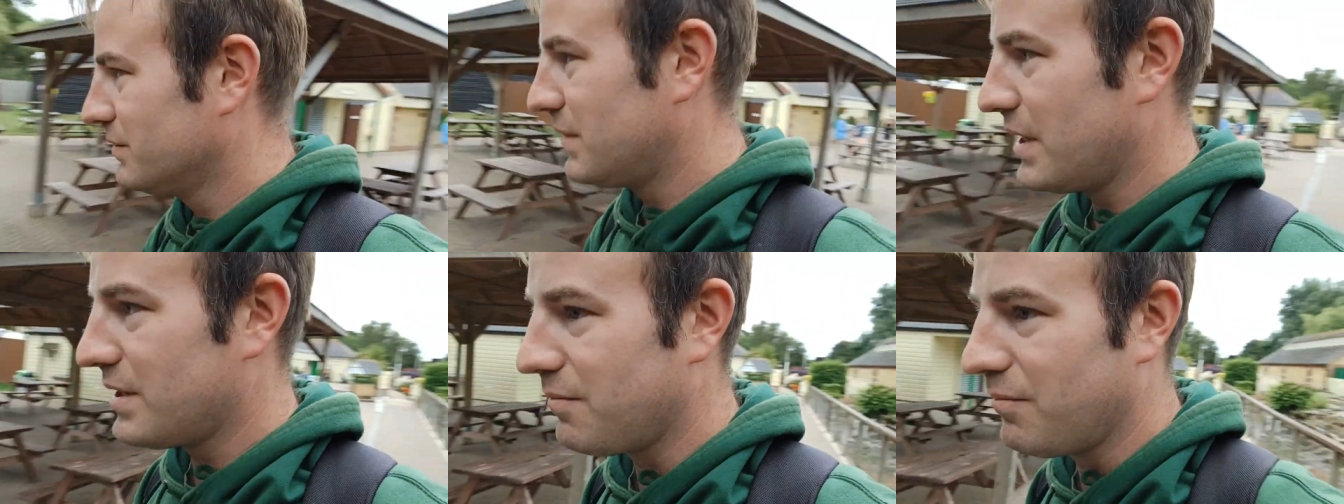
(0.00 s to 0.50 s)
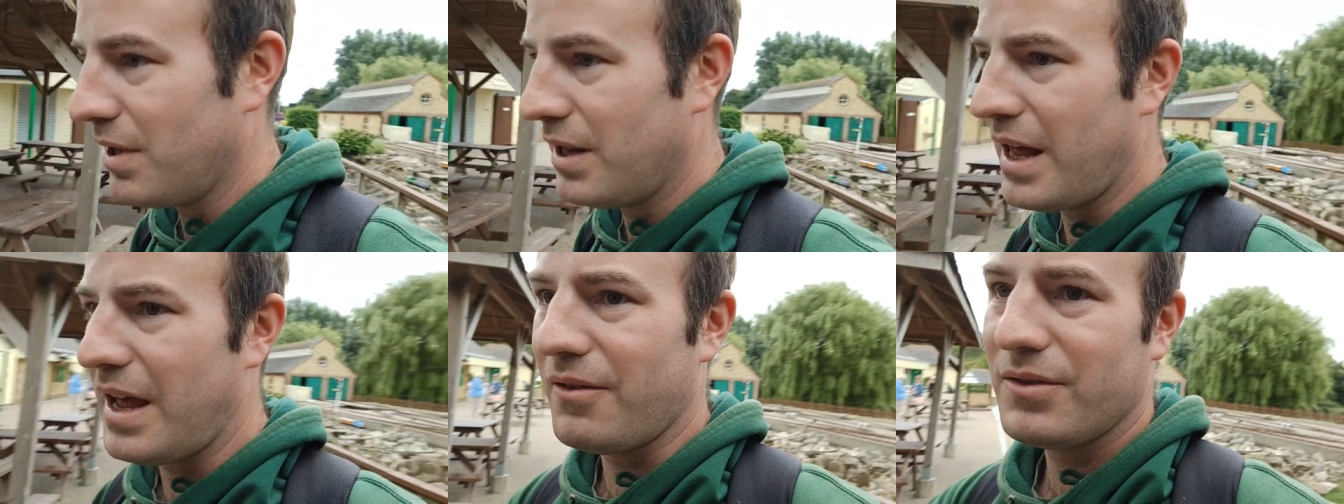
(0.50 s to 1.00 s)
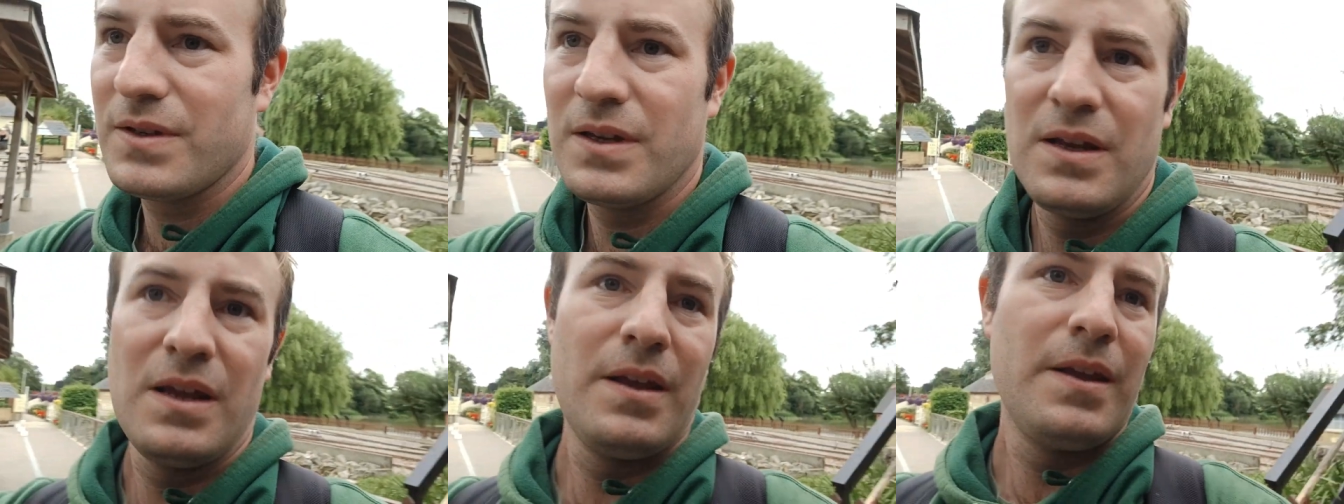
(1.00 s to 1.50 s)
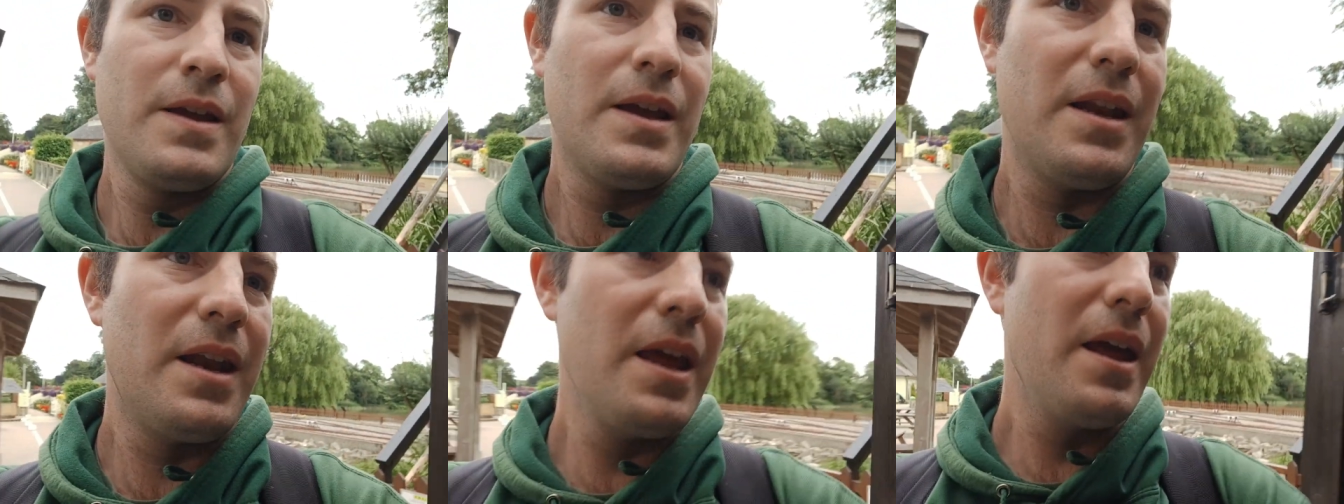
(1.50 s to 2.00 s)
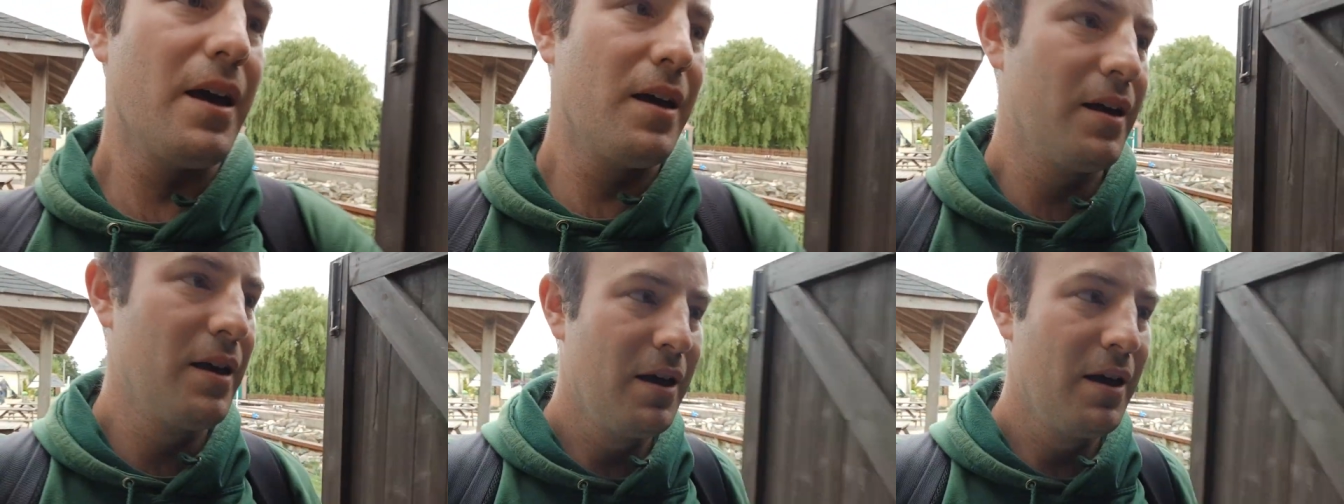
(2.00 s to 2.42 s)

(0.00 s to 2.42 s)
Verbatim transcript: There's some layouts in here.